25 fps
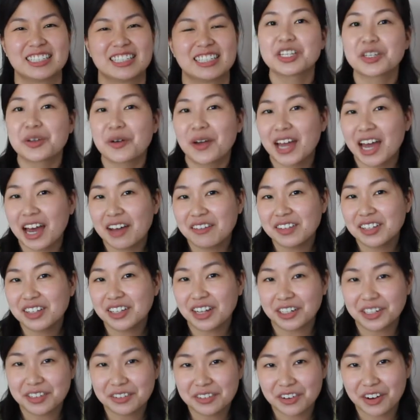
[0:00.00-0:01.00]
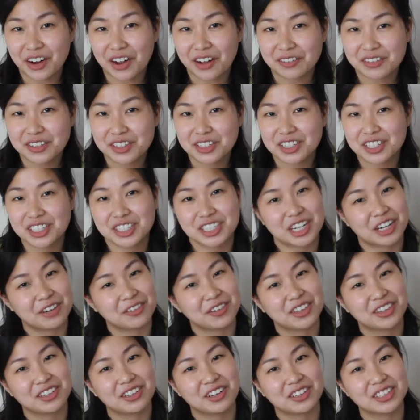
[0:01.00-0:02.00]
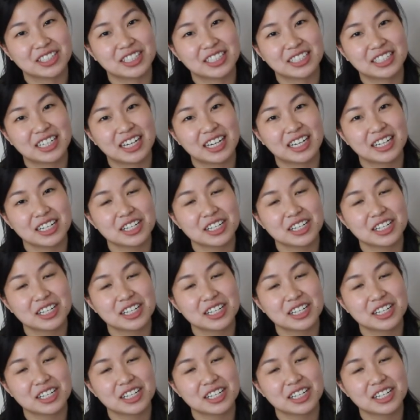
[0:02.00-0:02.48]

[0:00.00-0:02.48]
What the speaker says: So I have a lot of crafts to share with y'all today,